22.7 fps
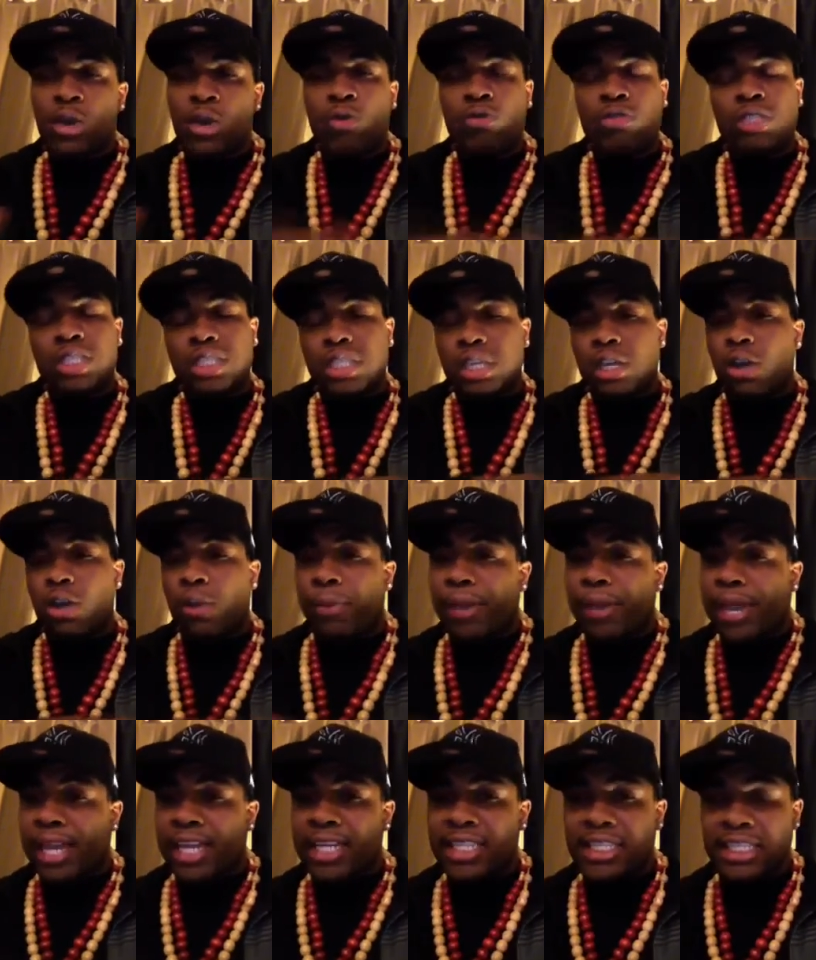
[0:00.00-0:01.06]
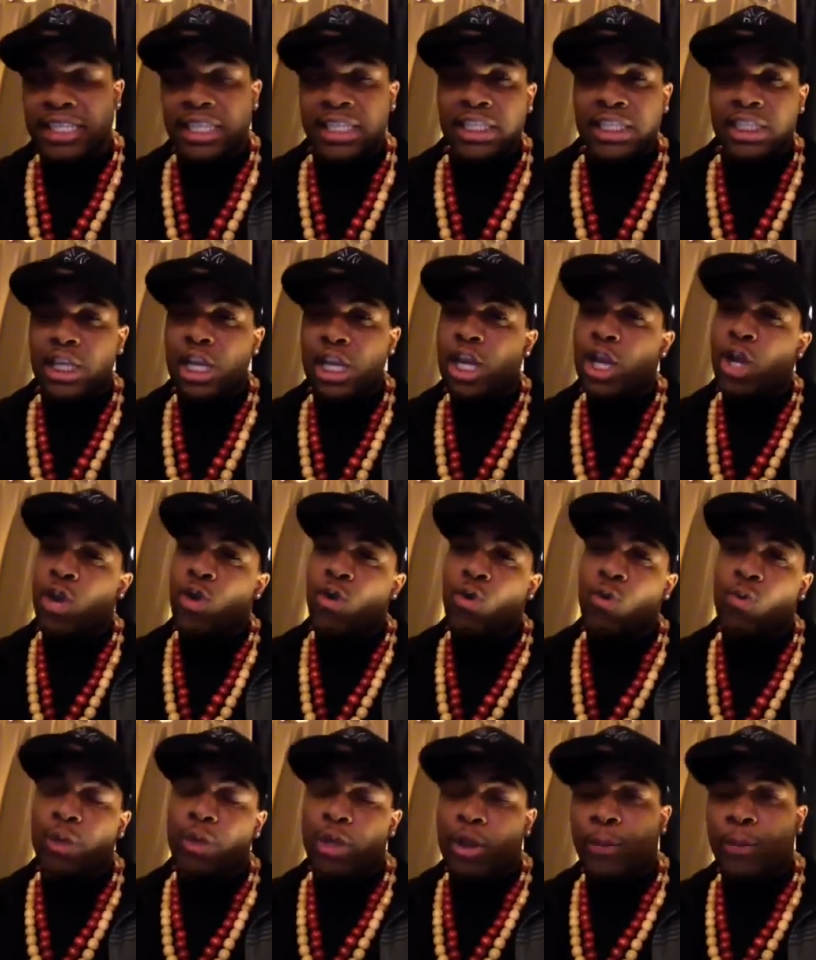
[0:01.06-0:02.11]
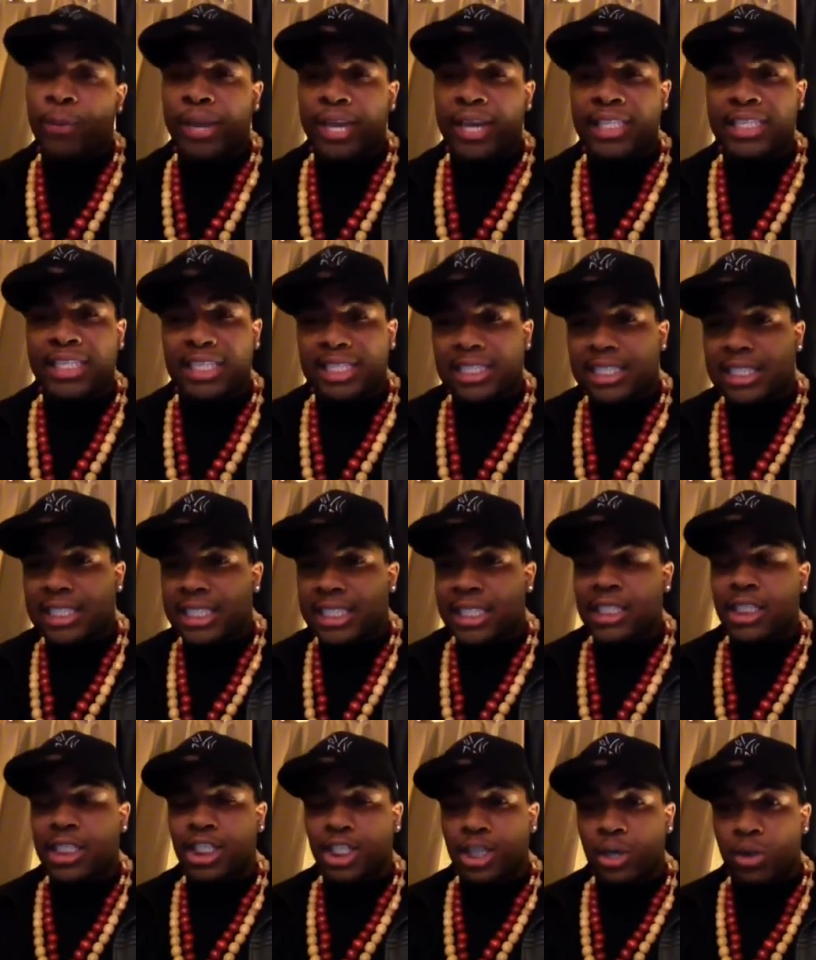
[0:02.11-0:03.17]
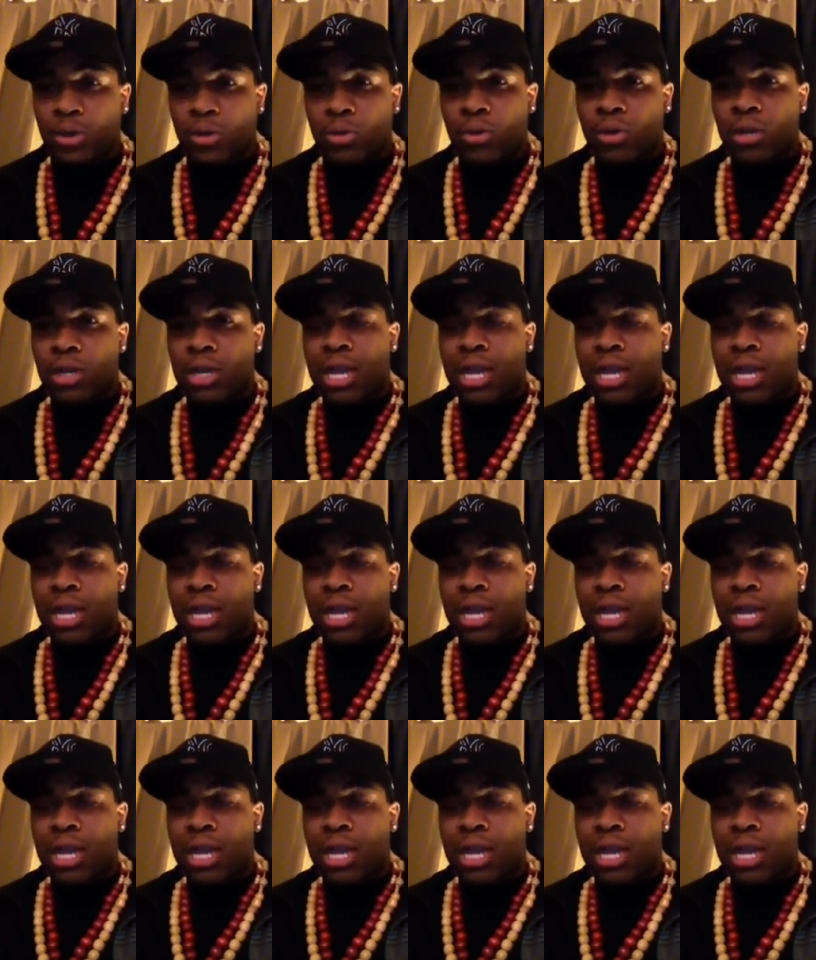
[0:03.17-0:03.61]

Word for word: who's still paying attention, and who will pay attention to this show.